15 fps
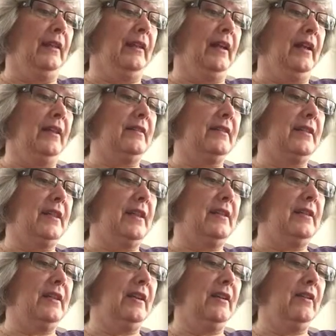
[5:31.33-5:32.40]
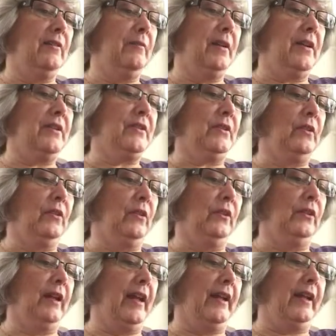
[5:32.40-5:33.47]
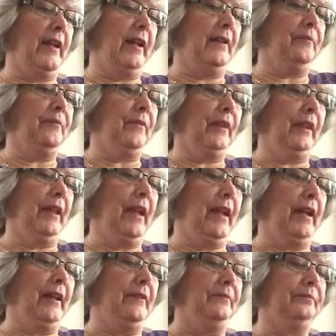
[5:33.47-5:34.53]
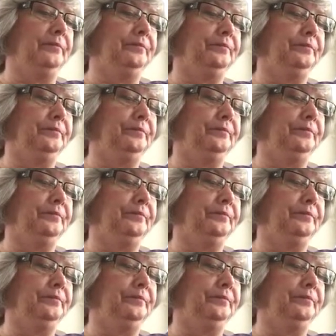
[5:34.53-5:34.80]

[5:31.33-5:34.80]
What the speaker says: Lest he tear my soul like a lion.